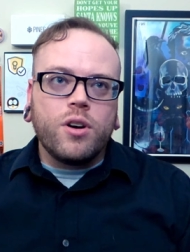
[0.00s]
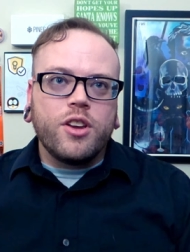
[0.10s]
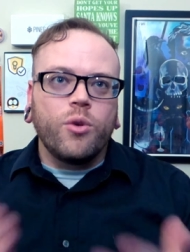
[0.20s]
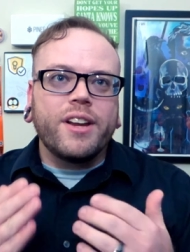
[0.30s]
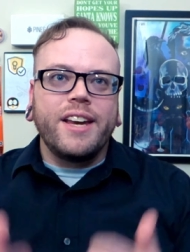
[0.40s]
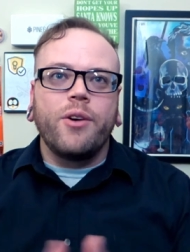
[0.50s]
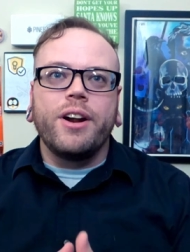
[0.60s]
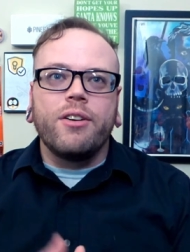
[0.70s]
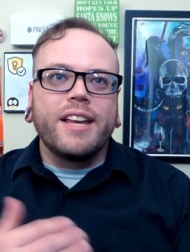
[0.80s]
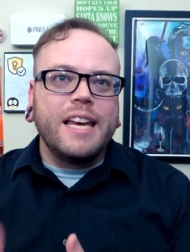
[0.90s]
your
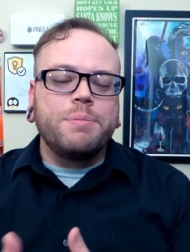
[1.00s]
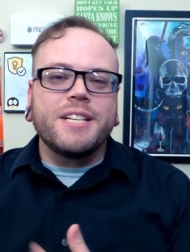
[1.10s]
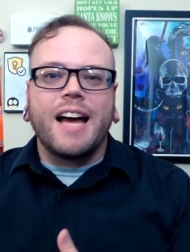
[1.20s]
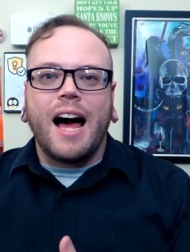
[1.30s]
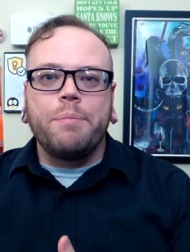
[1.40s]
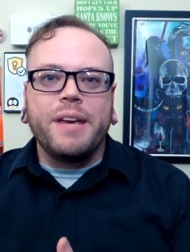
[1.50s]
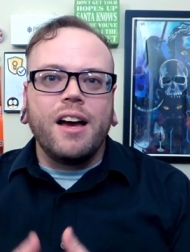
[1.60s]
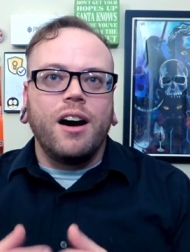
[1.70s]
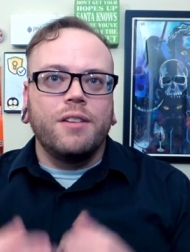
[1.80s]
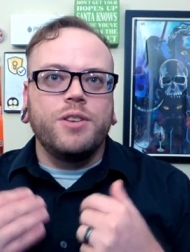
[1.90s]
carrier keeps a copy
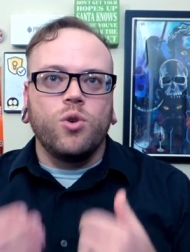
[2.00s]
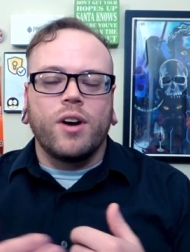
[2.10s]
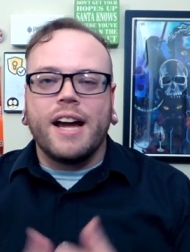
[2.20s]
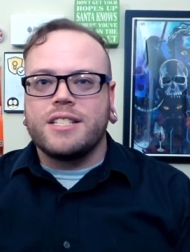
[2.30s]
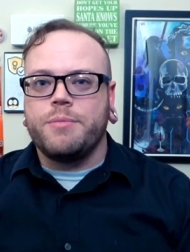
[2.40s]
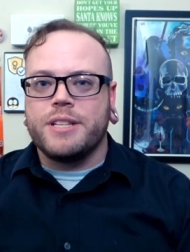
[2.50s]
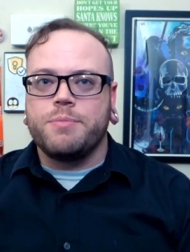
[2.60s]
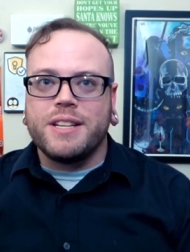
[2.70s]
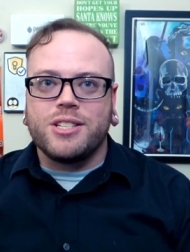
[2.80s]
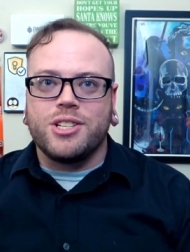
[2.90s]
of your SMS
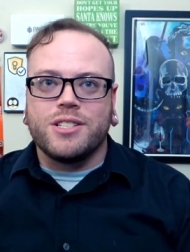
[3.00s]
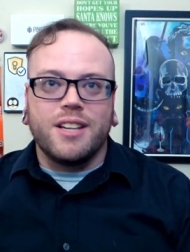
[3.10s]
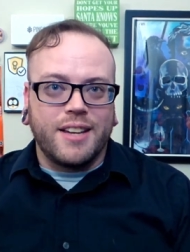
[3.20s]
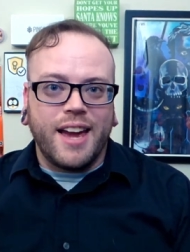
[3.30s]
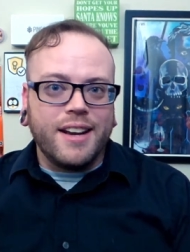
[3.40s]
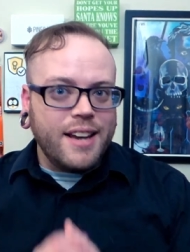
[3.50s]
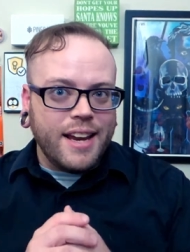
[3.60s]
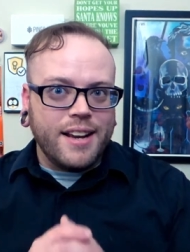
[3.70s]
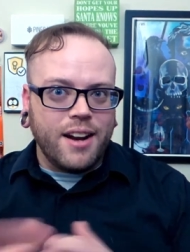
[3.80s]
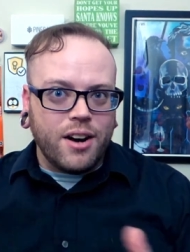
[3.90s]
messages, again, in
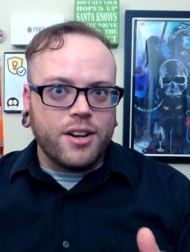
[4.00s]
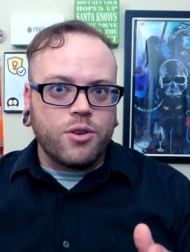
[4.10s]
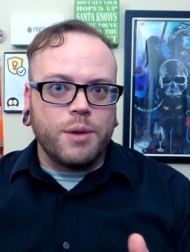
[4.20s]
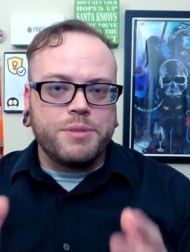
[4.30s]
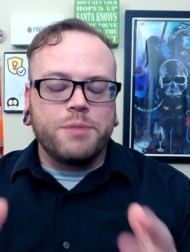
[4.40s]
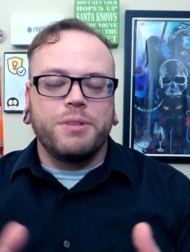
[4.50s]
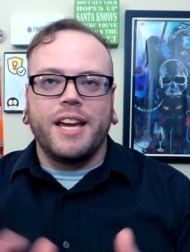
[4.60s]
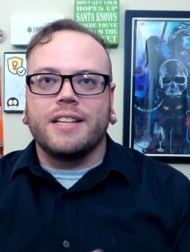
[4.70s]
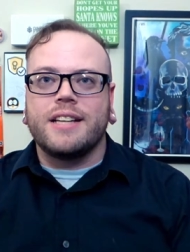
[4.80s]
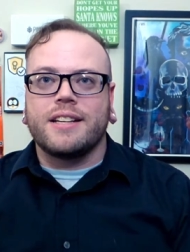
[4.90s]
an unencrypted
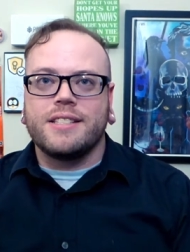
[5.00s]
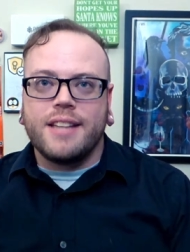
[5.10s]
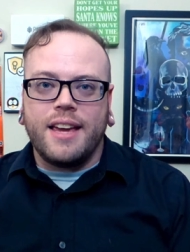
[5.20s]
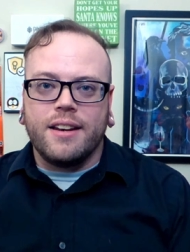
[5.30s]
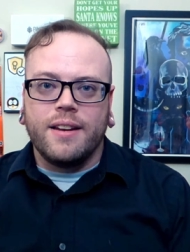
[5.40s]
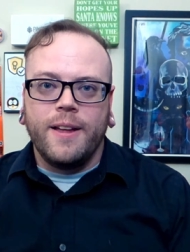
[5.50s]
plain text state.